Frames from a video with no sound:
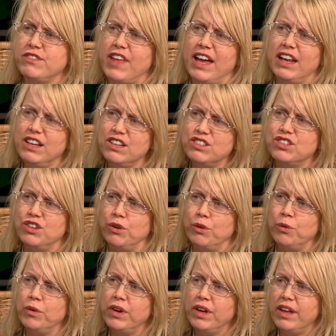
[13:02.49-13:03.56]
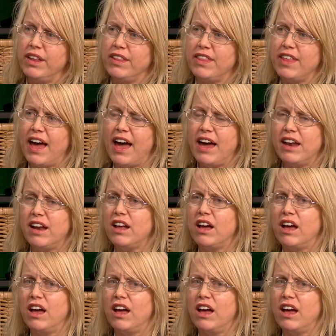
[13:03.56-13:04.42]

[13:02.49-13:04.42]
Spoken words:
of that issue that